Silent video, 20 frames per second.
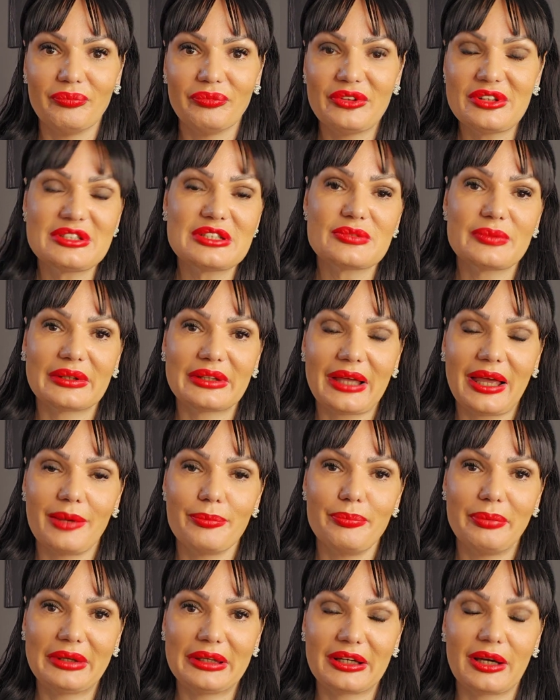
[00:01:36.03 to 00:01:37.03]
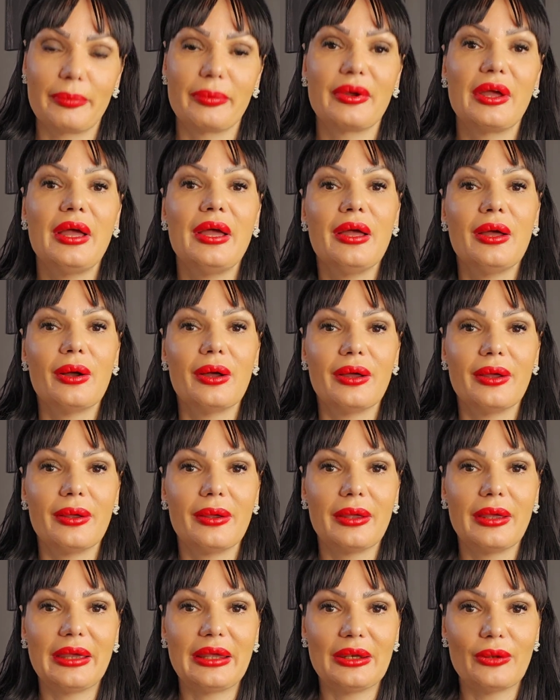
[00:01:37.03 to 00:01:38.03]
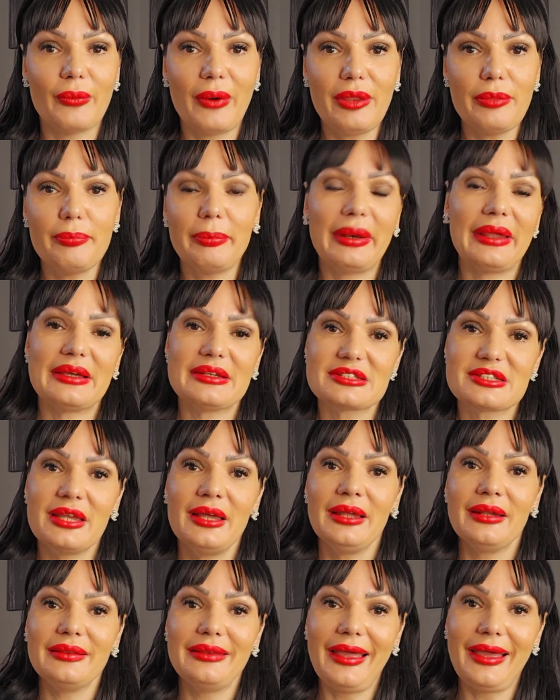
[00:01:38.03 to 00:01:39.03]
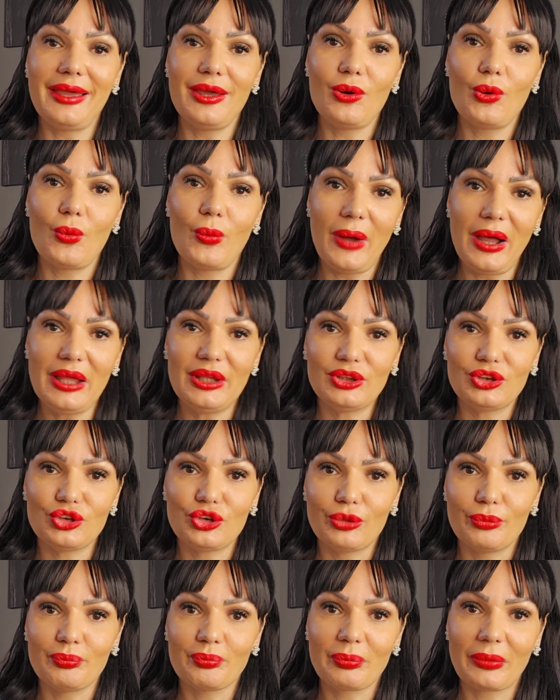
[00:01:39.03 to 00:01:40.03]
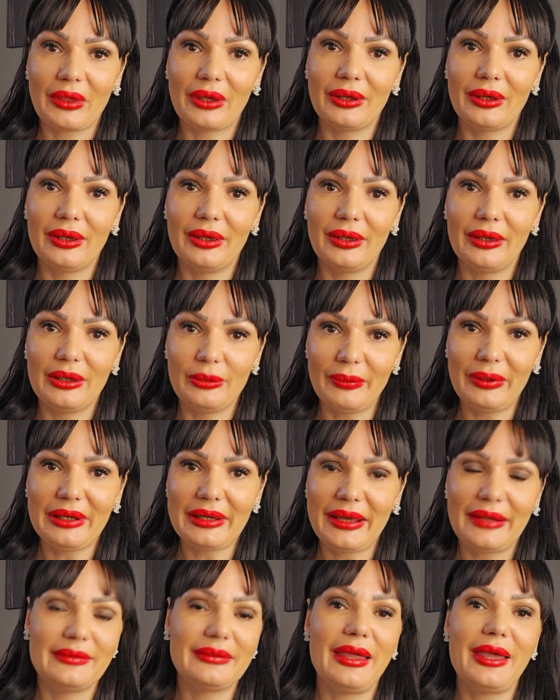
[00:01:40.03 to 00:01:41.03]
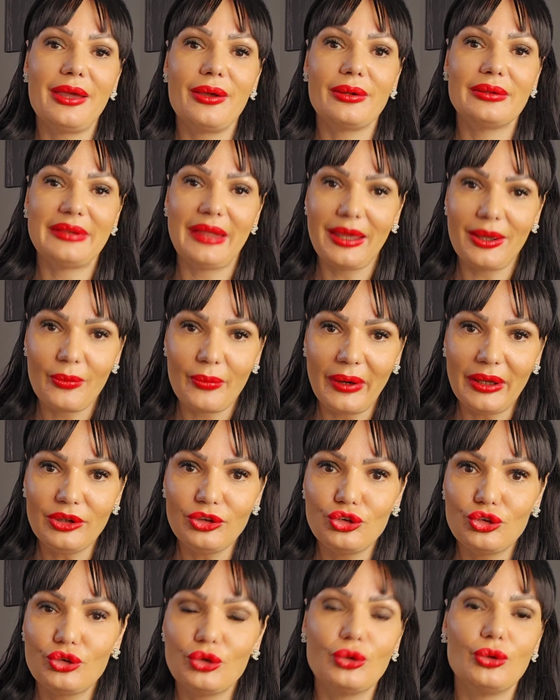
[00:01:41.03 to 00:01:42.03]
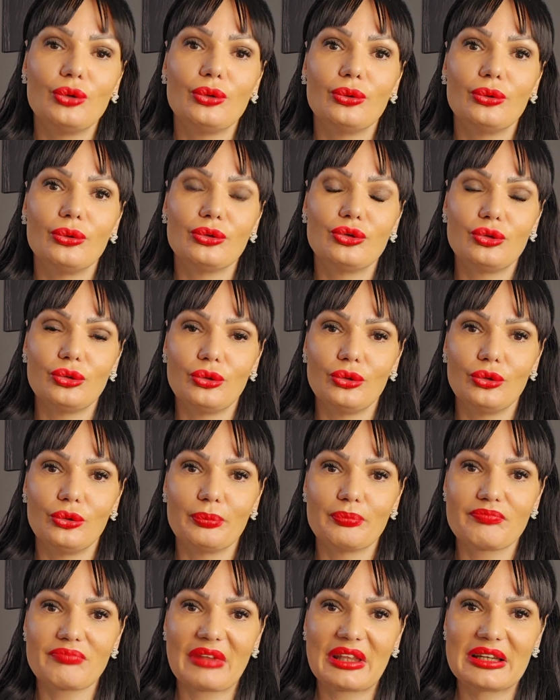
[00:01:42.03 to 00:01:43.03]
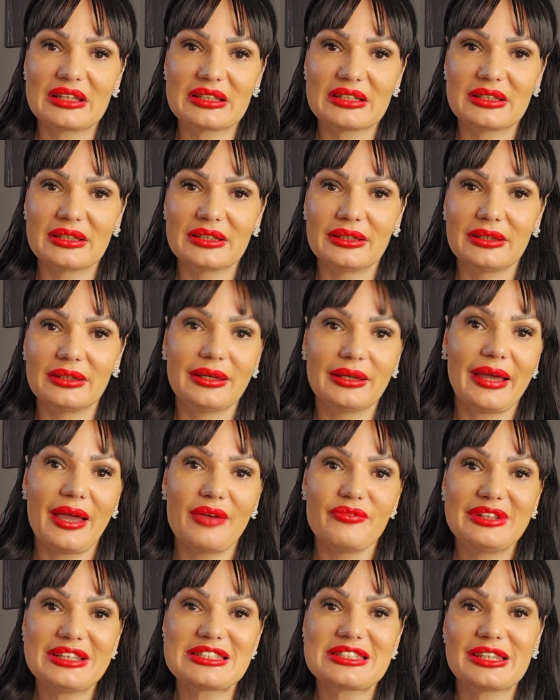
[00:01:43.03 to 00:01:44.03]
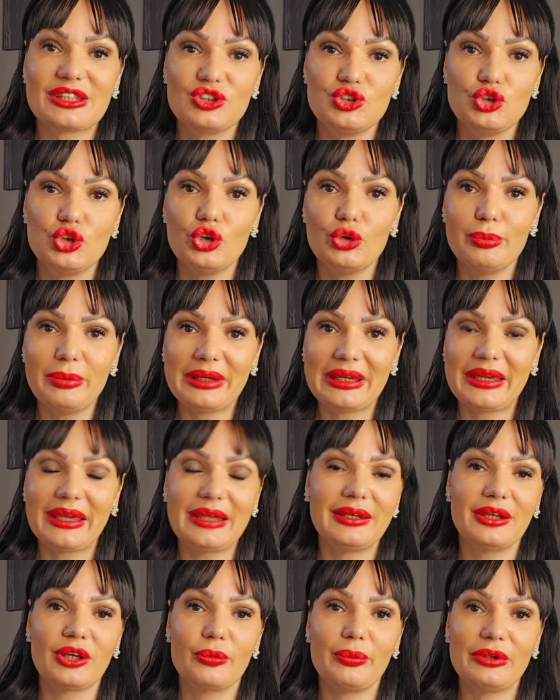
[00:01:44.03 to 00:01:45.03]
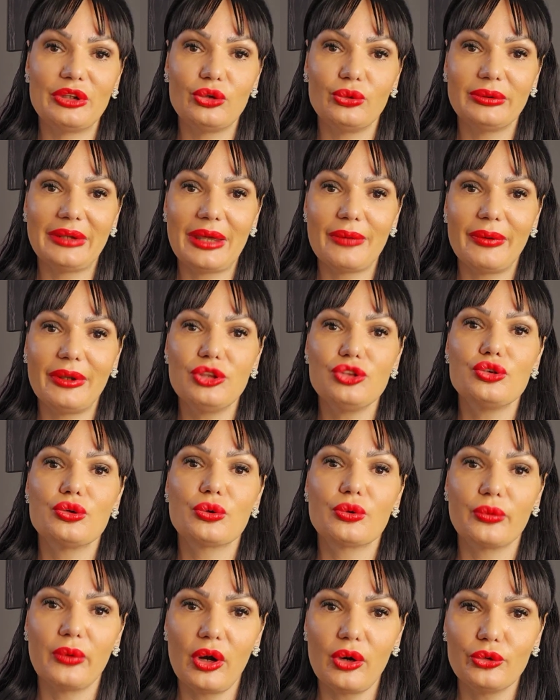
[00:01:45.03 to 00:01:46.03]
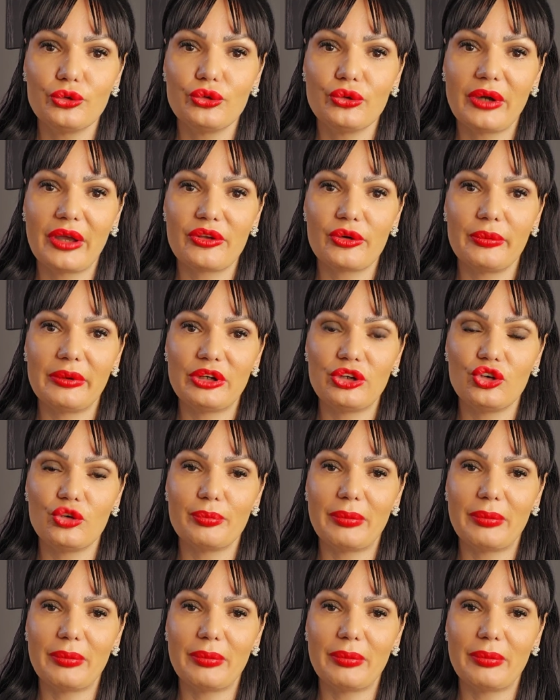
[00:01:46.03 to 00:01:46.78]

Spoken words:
This is what I'm picking up. In one place, they want, in one hand, they want to have this new beginning with you. They want to grow together with you.